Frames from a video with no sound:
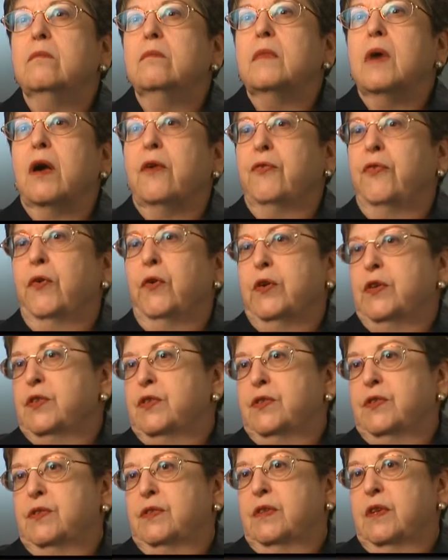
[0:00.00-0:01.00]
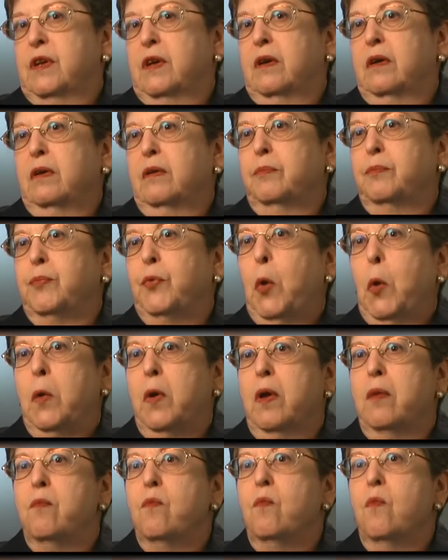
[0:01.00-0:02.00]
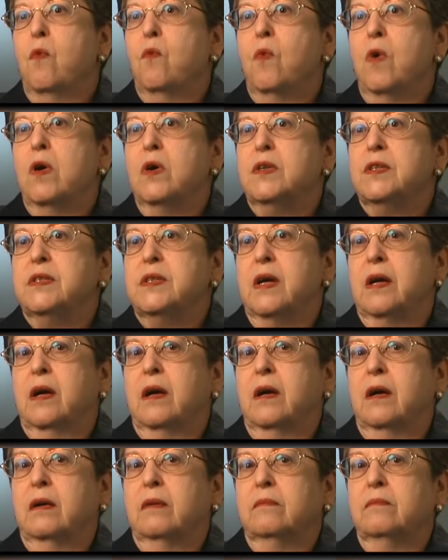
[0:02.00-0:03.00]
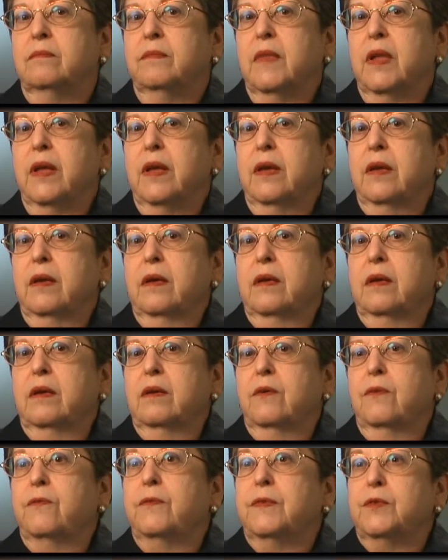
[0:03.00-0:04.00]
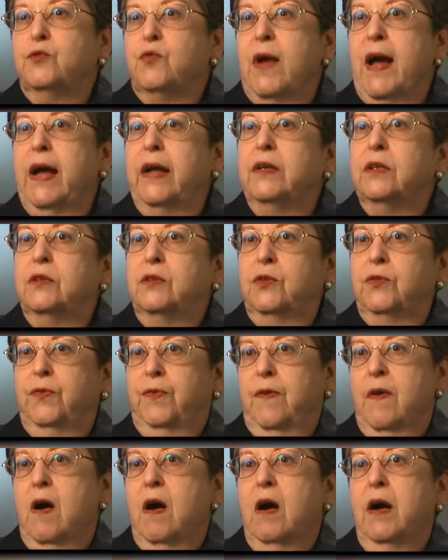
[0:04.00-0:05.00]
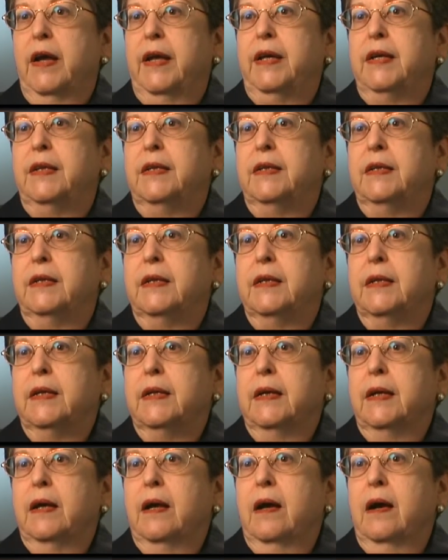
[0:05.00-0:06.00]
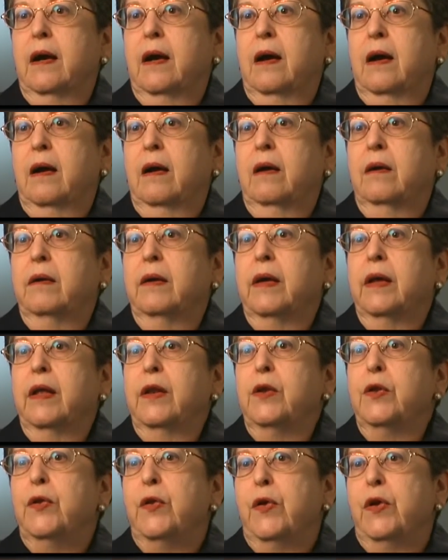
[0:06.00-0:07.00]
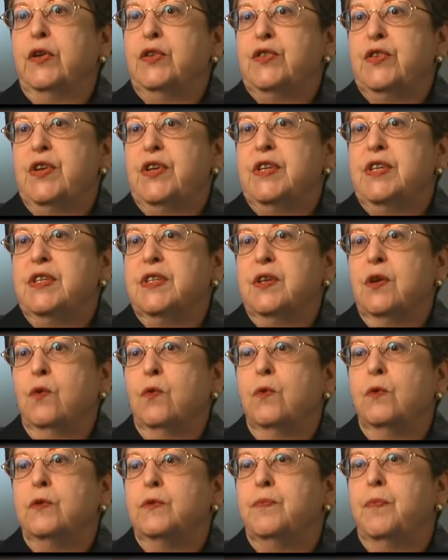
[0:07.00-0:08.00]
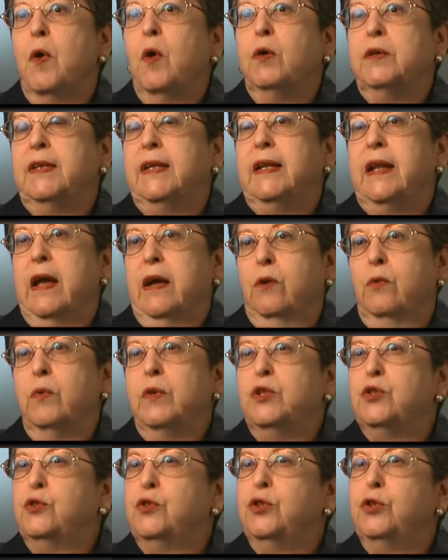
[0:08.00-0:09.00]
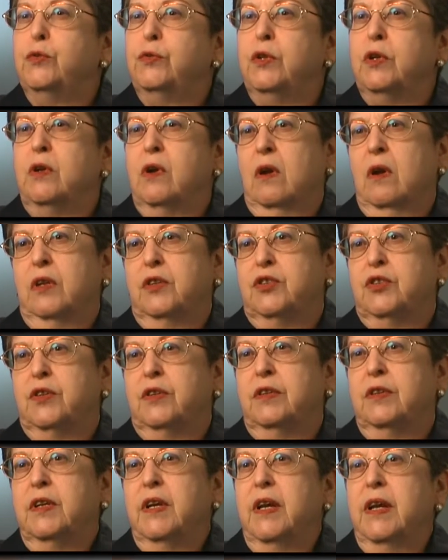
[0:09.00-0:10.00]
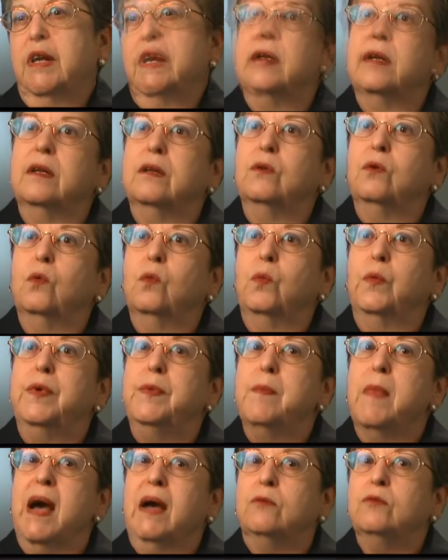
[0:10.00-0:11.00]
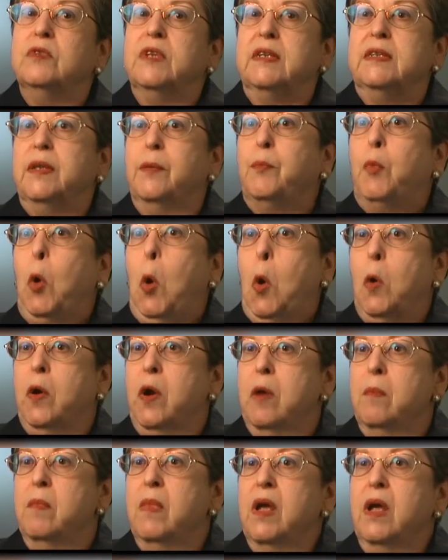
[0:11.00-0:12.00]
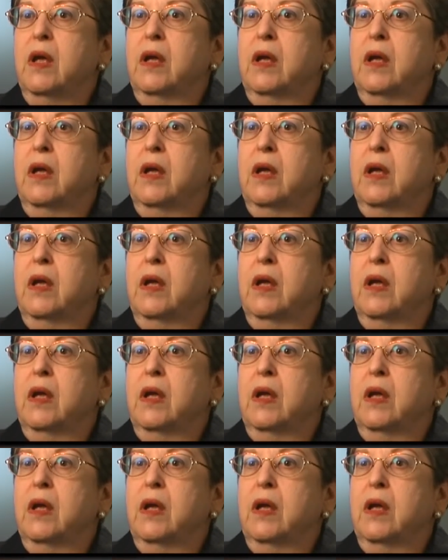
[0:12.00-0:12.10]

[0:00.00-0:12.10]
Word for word: our first uh, program was um, trying to find uh, nurses who spoke the language, knew the culture, and we mounted the program